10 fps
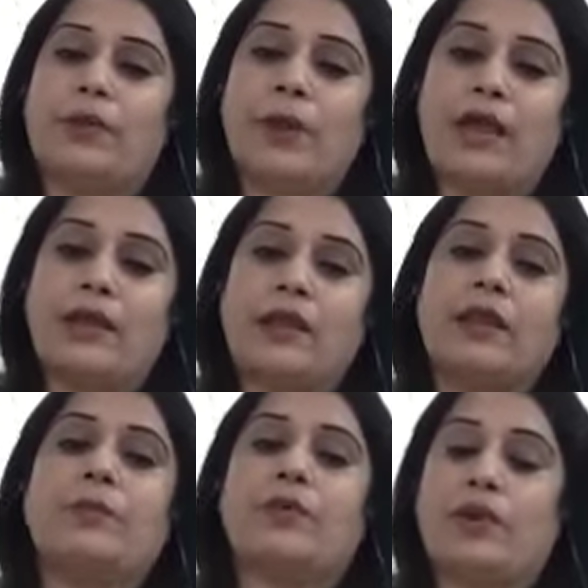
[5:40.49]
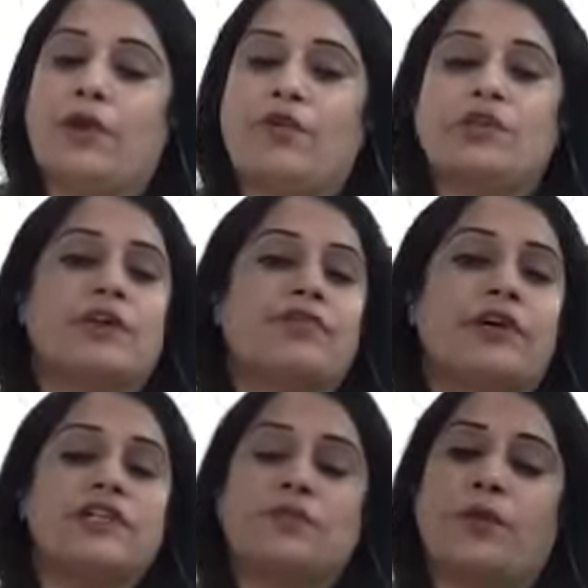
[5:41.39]
The mining program was our
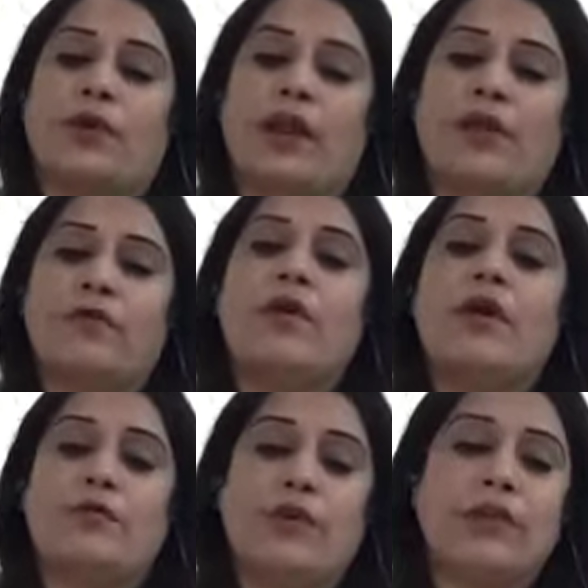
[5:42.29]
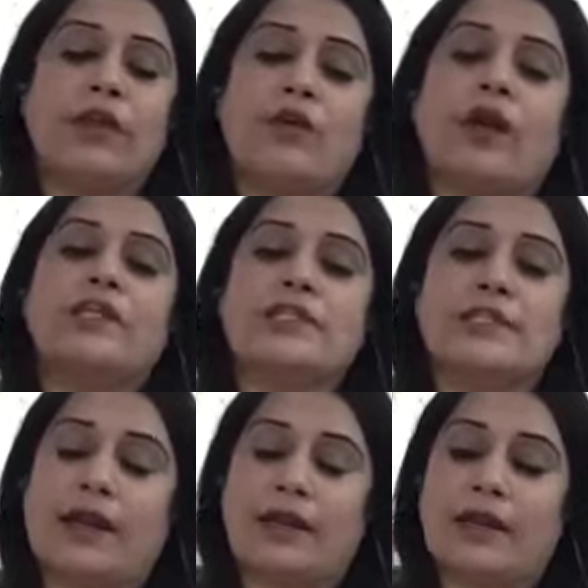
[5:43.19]
first program when the college
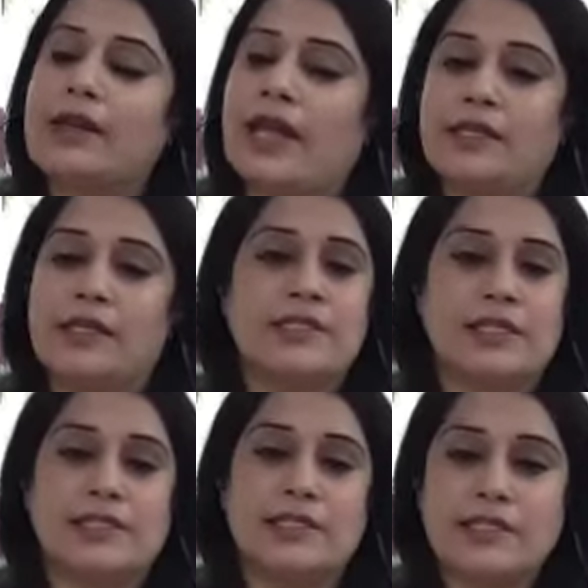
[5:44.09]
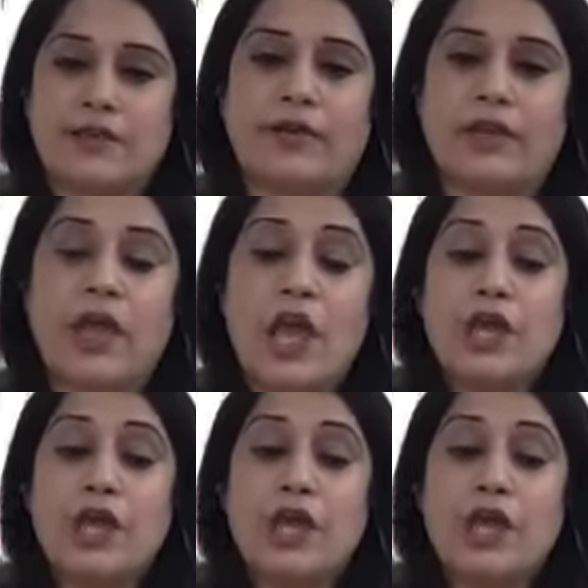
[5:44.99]
started in nineteen sixty-seven.